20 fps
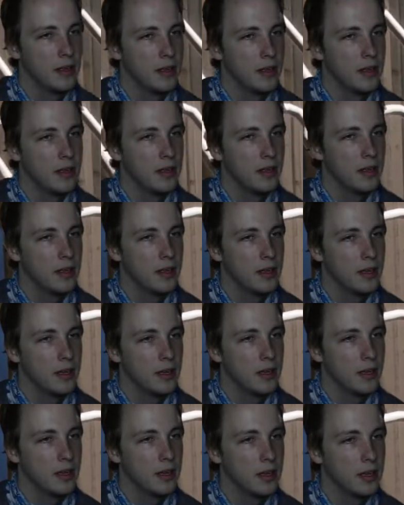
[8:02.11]

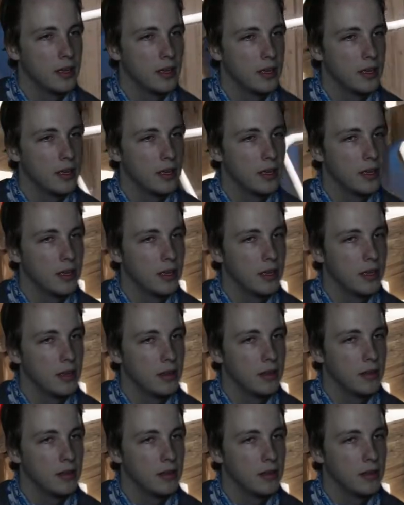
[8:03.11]
Nobody speaks.